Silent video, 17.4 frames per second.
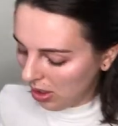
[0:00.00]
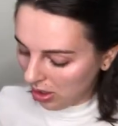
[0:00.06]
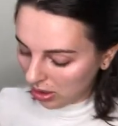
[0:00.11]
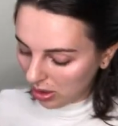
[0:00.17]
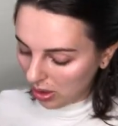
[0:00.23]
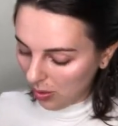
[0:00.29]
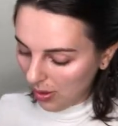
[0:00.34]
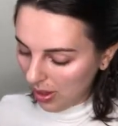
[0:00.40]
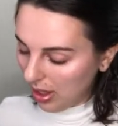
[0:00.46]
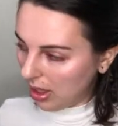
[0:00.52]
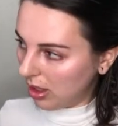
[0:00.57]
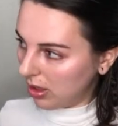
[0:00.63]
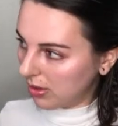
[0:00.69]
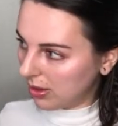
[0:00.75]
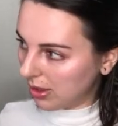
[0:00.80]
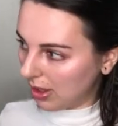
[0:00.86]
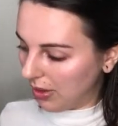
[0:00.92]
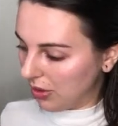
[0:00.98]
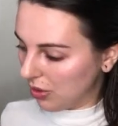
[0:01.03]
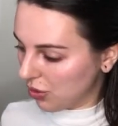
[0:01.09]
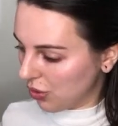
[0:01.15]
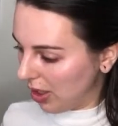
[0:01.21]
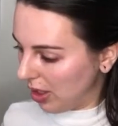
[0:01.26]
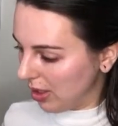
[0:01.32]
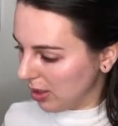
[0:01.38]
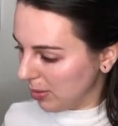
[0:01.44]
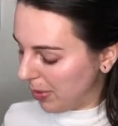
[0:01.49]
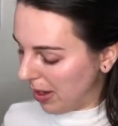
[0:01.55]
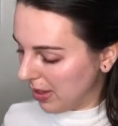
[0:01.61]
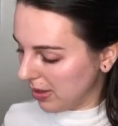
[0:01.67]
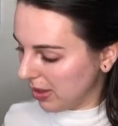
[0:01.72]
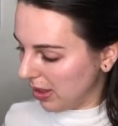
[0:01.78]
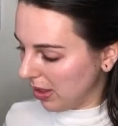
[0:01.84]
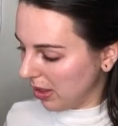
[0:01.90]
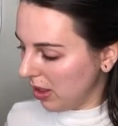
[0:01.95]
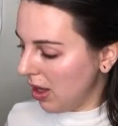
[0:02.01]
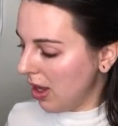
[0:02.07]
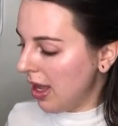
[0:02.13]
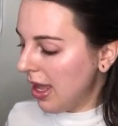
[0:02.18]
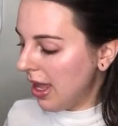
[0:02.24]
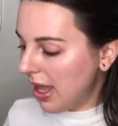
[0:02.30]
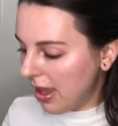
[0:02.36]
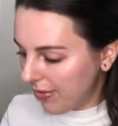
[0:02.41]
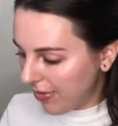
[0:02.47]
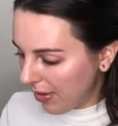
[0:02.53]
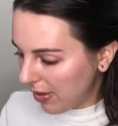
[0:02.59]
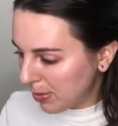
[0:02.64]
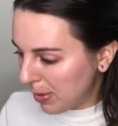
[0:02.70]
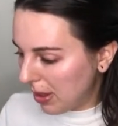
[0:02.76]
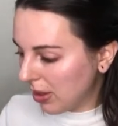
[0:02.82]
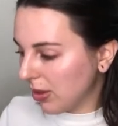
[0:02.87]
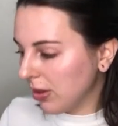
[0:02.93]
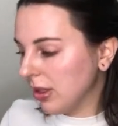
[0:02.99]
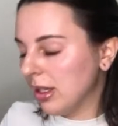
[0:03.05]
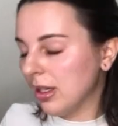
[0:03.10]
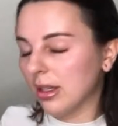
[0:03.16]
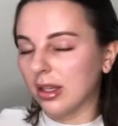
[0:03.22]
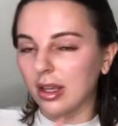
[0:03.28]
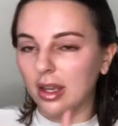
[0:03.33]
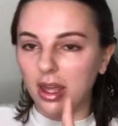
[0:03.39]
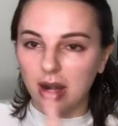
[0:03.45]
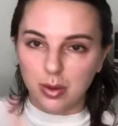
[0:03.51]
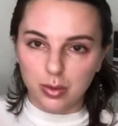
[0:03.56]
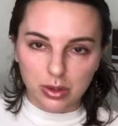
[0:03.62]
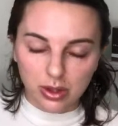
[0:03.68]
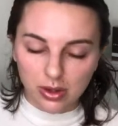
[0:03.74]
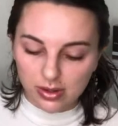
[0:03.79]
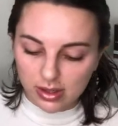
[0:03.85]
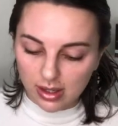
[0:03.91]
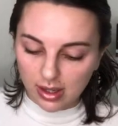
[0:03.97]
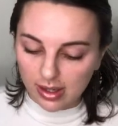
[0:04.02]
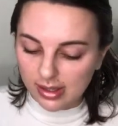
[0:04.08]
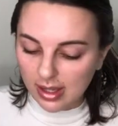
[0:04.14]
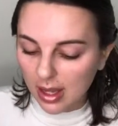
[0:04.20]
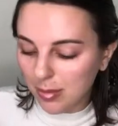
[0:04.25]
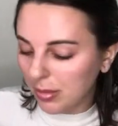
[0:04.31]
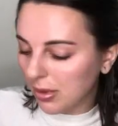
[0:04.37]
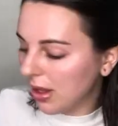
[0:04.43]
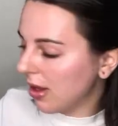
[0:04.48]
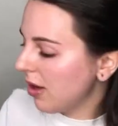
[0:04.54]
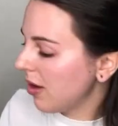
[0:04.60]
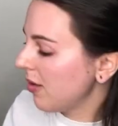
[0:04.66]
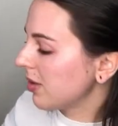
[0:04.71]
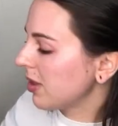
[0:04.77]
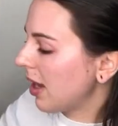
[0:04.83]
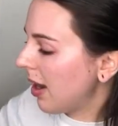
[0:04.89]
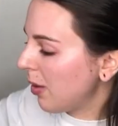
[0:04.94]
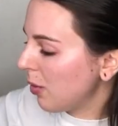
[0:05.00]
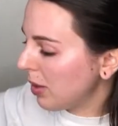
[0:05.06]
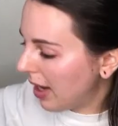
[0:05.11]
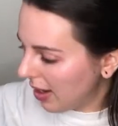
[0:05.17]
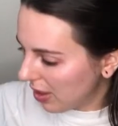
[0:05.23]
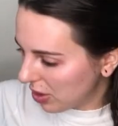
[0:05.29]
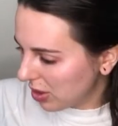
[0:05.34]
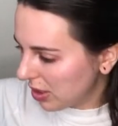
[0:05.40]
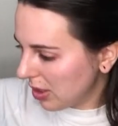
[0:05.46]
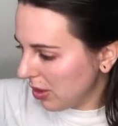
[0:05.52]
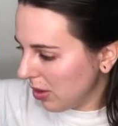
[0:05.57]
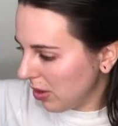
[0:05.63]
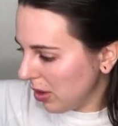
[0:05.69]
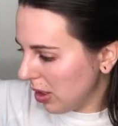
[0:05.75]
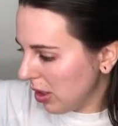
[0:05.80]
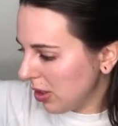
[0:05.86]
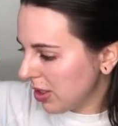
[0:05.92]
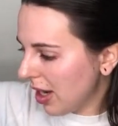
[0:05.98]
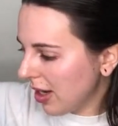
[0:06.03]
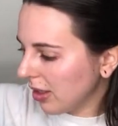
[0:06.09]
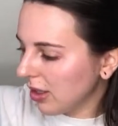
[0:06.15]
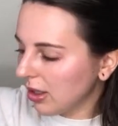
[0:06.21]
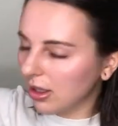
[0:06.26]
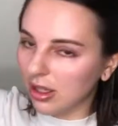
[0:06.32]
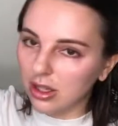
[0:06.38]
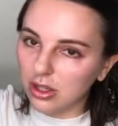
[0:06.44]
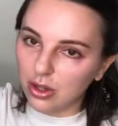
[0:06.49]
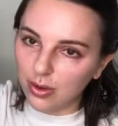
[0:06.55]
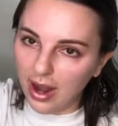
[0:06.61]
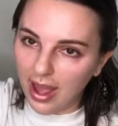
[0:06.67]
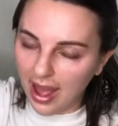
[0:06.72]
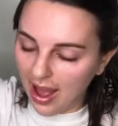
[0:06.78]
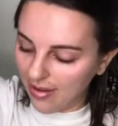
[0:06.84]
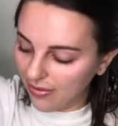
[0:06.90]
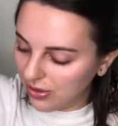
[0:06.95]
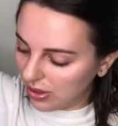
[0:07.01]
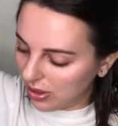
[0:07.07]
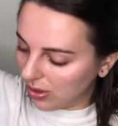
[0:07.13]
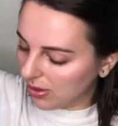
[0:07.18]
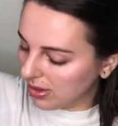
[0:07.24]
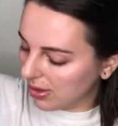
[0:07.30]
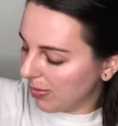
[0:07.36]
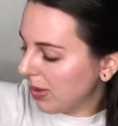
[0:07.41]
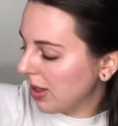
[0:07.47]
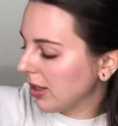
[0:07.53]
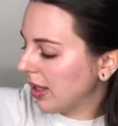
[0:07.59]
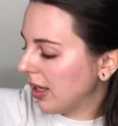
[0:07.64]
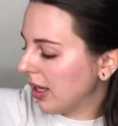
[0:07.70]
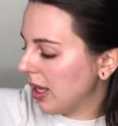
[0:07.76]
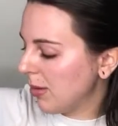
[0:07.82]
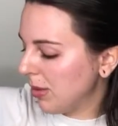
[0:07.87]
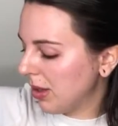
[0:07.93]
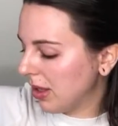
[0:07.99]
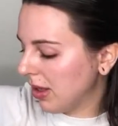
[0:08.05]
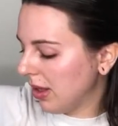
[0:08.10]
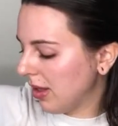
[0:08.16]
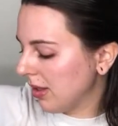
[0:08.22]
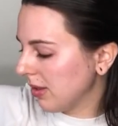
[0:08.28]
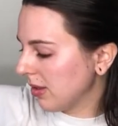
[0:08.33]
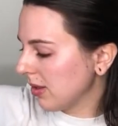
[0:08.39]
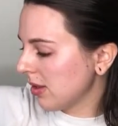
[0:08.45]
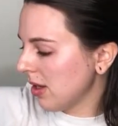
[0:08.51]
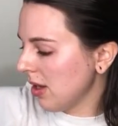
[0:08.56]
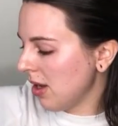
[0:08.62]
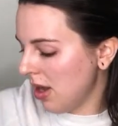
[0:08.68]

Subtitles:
go ahead. Sorry, the train is passing. If I was medical needling, again, I would use the exam gloves. I would actually still, technically you don't have to use something like Hibiclens